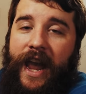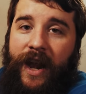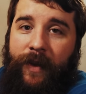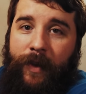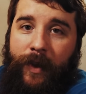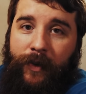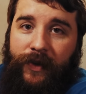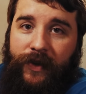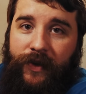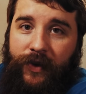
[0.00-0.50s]
and
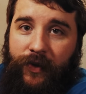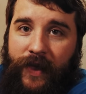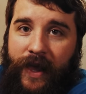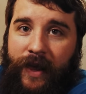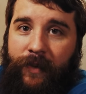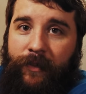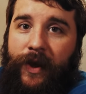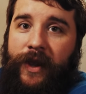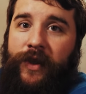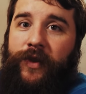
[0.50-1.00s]
I'm able to do
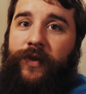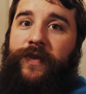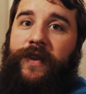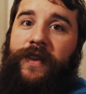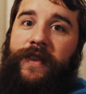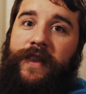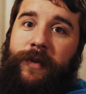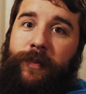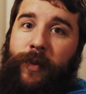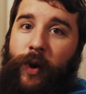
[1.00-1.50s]
that by
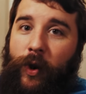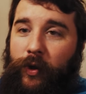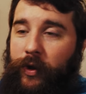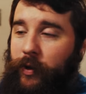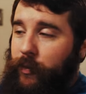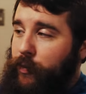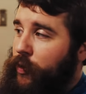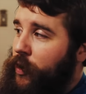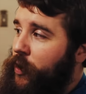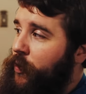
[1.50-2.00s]
using the
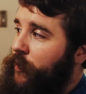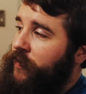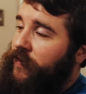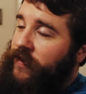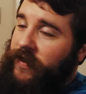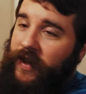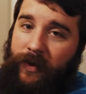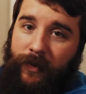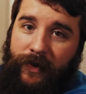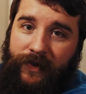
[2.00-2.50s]
Polar Pro
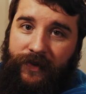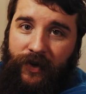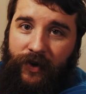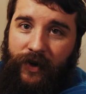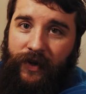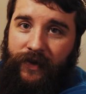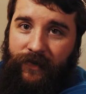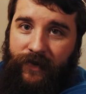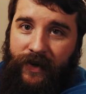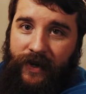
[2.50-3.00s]
Cinema
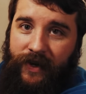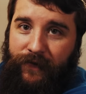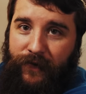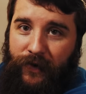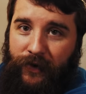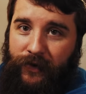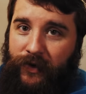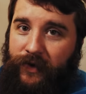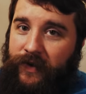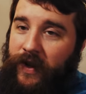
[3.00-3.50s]
series of ND
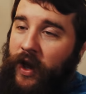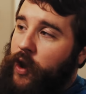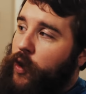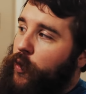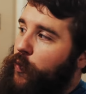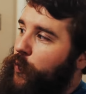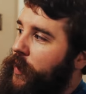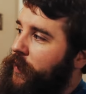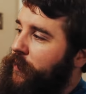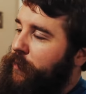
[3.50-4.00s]
filters
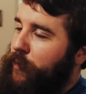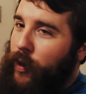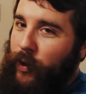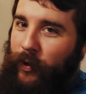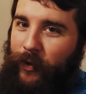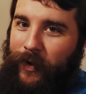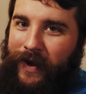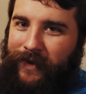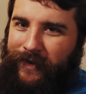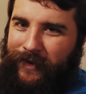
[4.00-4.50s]
with
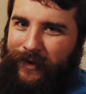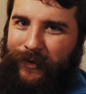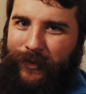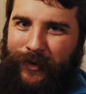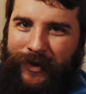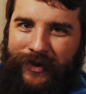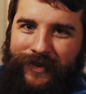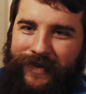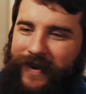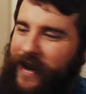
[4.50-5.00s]
Polarizers,
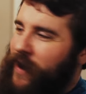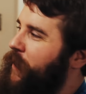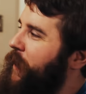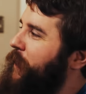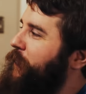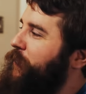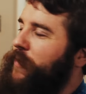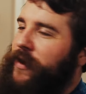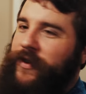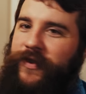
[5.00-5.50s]
which now
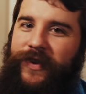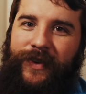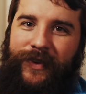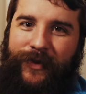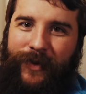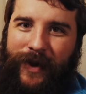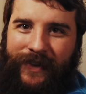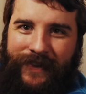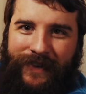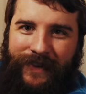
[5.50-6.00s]
I've
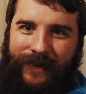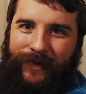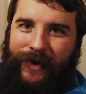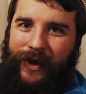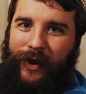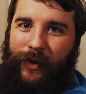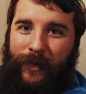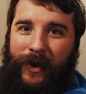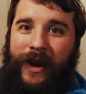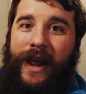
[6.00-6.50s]
mentioned twice in this
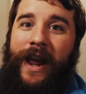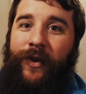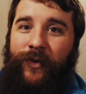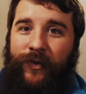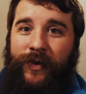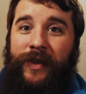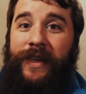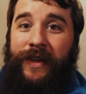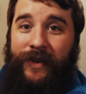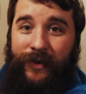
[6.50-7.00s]
video, but I
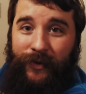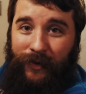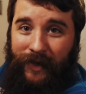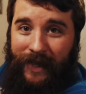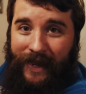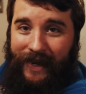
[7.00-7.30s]
really do